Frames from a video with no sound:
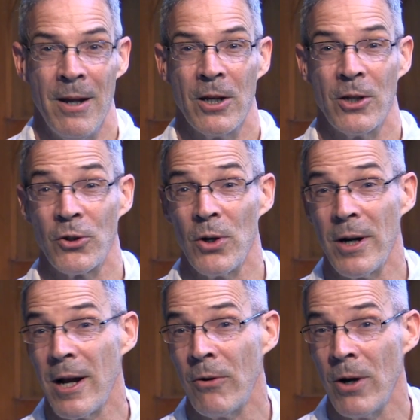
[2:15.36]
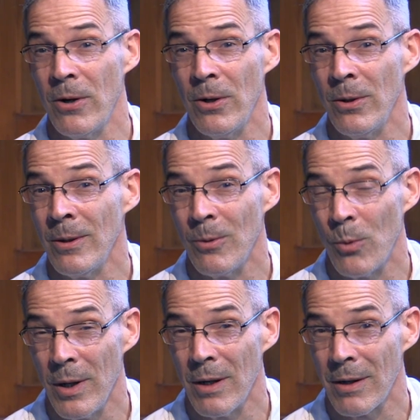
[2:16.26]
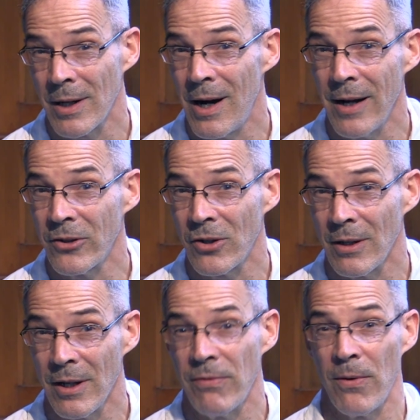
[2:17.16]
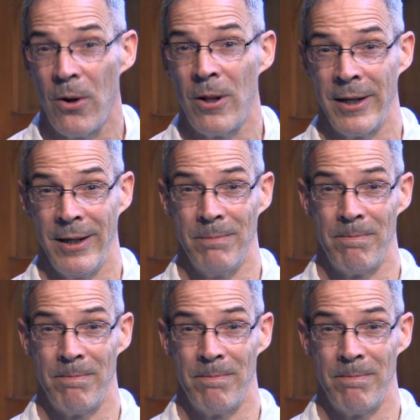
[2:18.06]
Because on our own, we are constantly falling,